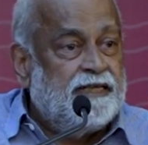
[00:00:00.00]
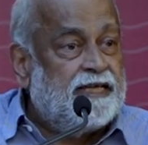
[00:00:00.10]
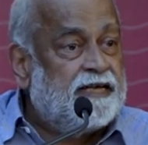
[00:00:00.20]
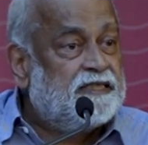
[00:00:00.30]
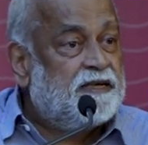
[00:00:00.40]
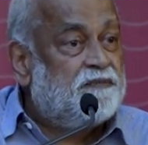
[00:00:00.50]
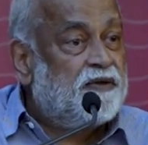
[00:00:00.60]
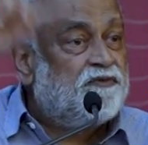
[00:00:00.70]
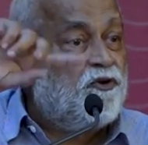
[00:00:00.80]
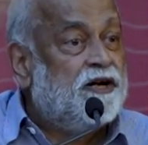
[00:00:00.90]
there is a
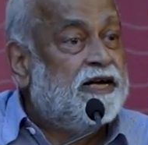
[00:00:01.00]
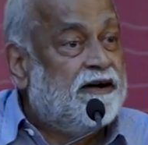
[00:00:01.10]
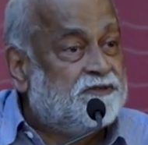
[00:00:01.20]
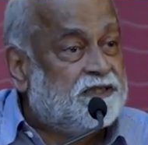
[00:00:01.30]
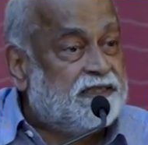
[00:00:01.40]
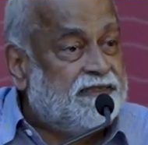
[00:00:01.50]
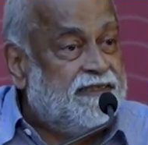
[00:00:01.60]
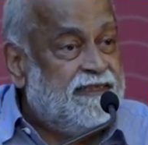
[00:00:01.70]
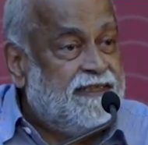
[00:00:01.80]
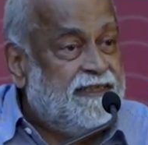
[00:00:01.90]
before and after.
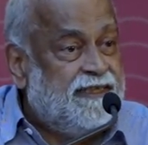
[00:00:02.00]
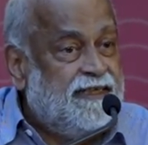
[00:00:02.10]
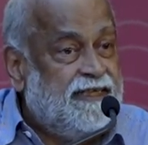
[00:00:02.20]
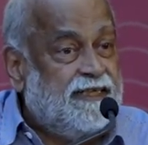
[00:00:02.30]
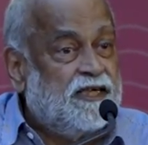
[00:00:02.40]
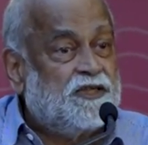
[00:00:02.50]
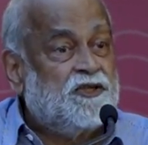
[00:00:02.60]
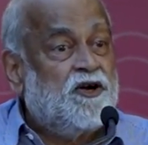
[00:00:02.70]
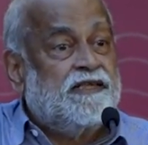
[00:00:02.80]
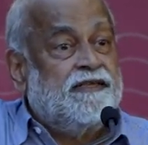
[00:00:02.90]
It is
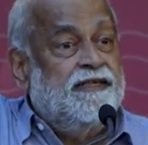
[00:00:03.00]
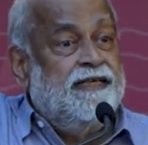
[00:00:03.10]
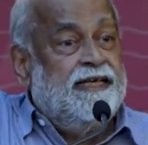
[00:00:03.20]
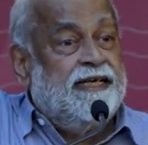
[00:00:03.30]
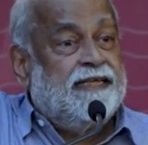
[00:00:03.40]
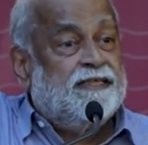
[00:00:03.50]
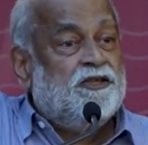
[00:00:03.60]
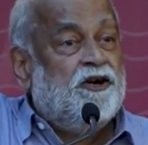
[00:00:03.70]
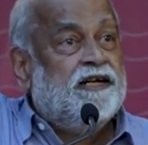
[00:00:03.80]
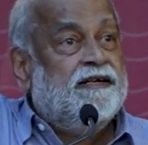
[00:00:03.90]

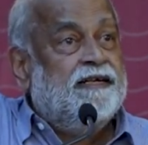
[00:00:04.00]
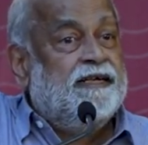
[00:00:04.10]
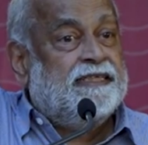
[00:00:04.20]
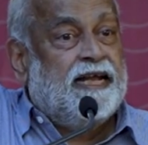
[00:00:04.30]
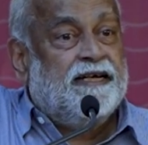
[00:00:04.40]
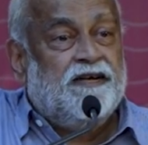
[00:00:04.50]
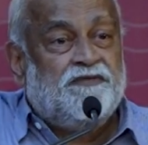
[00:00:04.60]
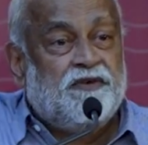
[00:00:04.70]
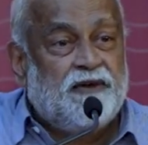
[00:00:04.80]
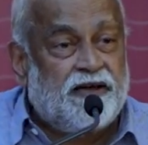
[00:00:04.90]
not descended
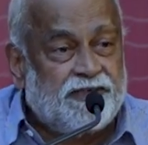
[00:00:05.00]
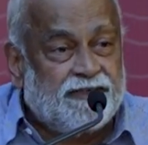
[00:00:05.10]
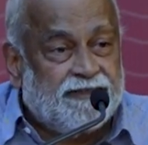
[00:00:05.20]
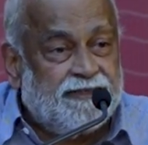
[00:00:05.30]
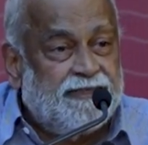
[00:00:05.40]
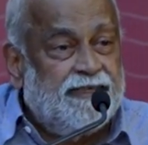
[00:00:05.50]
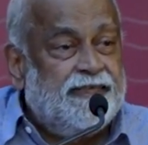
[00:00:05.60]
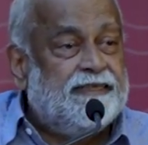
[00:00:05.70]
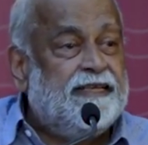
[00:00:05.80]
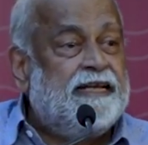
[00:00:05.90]
from heaven.
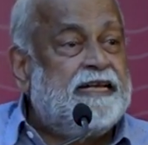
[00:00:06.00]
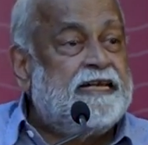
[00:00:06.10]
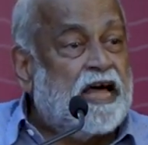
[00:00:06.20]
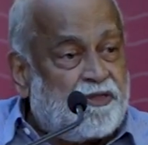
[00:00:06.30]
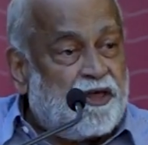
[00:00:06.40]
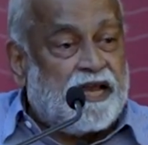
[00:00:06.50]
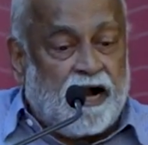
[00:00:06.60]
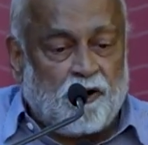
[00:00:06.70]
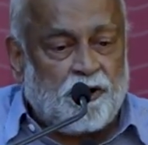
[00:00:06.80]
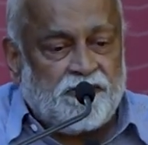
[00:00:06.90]
Nothing,
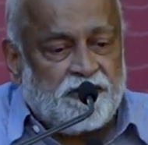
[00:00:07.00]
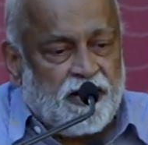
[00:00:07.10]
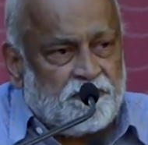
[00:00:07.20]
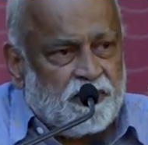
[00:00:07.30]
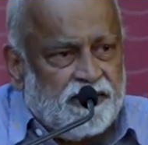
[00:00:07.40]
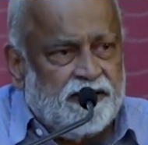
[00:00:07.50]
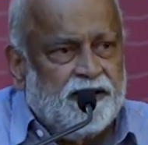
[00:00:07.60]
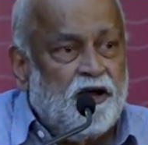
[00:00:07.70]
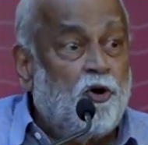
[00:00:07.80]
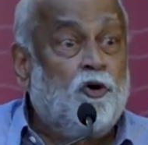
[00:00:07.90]
however humble
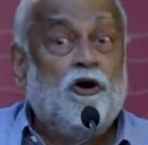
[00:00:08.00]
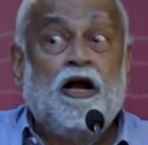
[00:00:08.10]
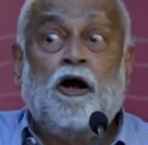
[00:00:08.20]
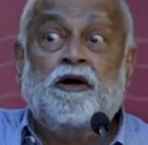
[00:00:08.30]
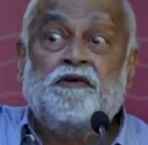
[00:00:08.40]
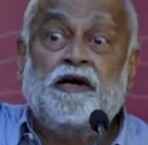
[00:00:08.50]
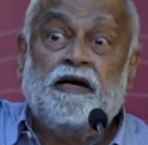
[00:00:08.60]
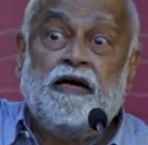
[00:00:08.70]
or however